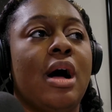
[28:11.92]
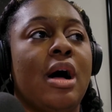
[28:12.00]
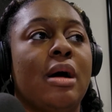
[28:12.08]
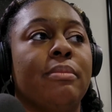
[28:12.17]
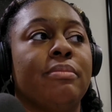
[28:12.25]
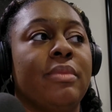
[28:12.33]

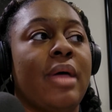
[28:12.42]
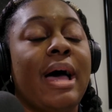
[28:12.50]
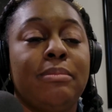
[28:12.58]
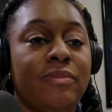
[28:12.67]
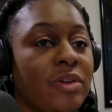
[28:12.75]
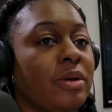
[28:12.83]

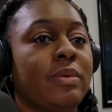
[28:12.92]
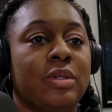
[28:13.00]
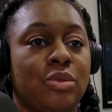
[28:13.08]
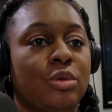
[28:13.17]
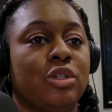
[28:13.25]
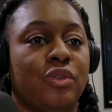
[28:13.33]
I'm very
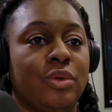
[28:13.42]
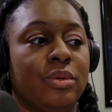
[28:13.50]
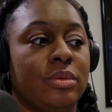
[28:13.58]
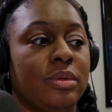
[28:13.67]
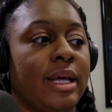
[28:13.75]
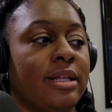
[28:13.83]

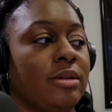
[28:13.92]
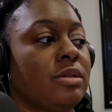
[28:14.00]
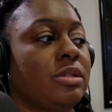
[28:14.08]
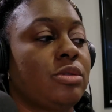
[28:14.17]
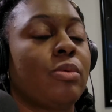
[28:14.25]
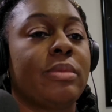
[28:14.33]
resourceful. Like
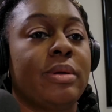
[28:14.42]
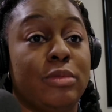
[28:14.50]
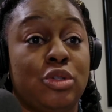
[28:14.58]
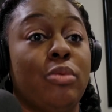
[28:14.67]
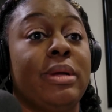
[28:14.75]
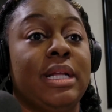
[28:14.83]
there's
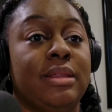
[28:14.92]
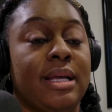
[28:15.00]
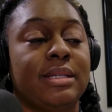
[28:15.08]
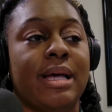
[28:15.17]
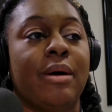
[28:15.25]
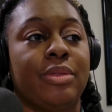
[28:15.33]
so many
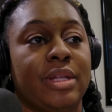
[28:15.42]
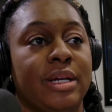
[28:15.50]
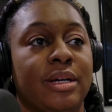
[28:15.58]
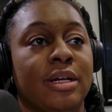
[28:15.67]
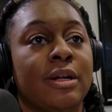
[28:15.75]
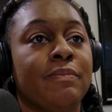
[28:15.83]
things out
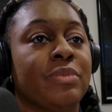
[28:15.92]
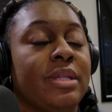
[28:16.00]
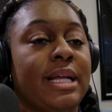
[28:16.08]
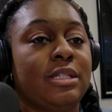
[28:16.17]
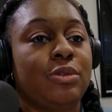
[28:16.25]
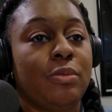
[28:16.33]
there
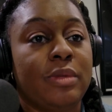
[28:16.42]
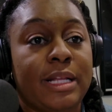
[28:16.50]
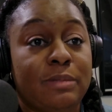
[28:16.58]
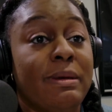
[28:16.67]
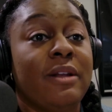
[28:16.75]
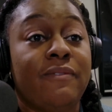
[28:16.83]
that's
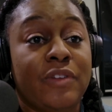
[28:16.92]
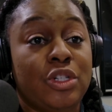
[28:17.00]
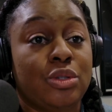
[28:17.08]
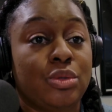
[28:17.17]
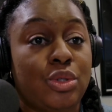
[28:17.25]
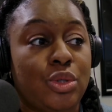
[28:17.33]

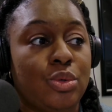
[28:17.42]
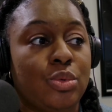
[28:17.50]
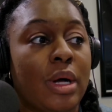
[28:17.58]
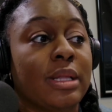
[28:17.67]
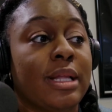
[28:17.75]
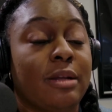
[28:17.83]
beneficial
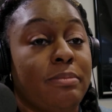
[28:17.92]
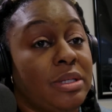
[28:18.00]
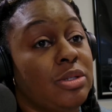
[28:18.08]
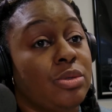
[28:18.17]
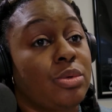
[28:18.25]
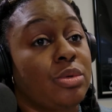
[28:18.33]
to a lot of
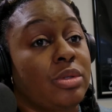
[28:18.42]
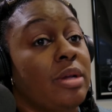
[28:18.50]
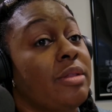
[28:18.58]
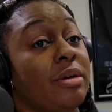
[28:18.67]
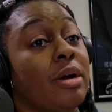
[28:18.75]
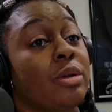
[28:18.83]
business owners,
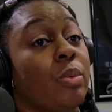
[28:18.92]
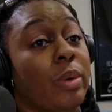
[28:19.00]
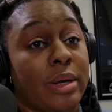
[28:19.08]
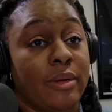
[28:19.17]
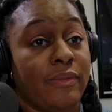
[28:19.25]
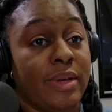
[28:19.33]
and they're
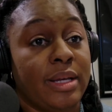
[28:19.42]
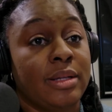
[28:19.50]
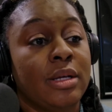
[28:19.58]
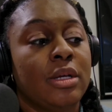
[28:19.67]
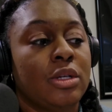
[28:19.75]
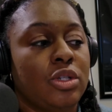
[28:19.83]
unaware of
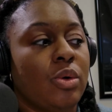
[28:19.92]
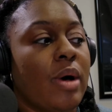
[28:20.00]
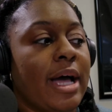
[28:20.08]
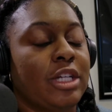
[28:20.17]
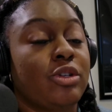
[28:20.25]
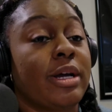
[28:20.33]
it.
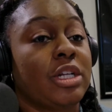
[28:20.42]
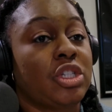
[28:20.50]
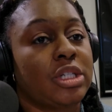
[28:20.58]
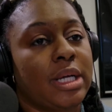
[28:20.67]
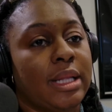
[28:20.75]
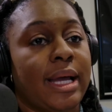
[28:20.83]
So I try to
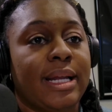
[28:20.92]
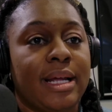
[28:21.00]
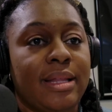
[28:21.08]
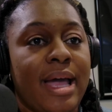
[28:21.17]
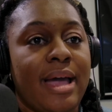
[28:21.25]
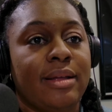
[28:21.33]
shine light
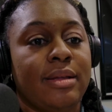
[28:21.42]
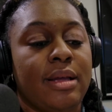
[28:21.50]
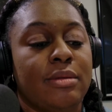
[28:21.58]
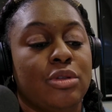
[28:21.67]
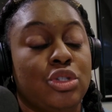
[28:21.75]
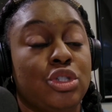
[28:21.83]
on that
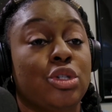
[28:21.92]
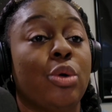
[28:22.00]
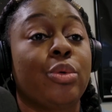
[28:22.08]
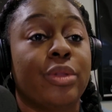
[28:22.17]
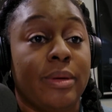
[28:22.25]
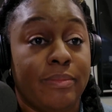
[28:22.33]
and
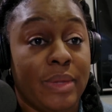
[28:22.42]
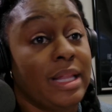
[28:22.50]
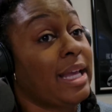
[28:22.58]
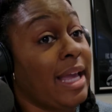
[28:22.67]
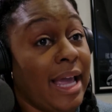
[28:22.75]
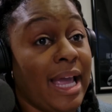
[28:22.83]
show them
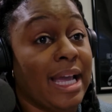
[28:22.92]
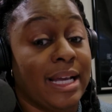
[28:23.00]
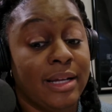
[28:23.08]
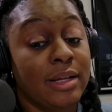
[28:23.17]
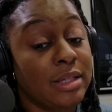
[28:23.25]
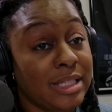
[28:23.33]
like,
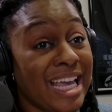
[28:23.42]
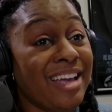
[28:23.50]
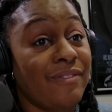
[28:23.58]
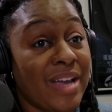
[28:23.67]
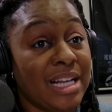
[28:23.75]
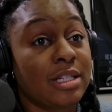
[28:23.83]
hey,
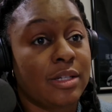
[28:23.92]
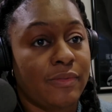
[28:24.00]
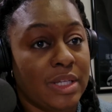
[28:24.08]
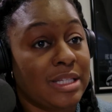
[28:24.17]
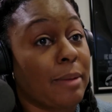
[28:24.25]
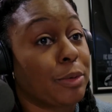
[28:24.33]
take advantage
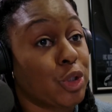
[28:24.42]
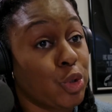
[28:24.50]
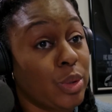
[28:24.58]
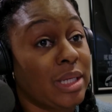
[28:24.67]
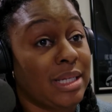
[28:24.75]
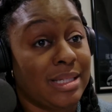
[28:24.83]
of these
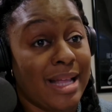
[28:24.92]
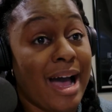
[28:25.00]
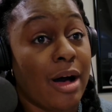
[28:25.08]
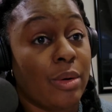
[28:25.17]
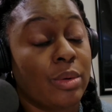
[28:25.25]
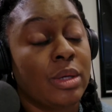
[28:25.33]
opportunities
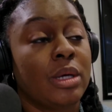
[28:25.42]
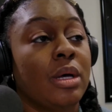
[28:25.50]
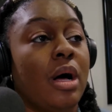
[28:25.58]
now.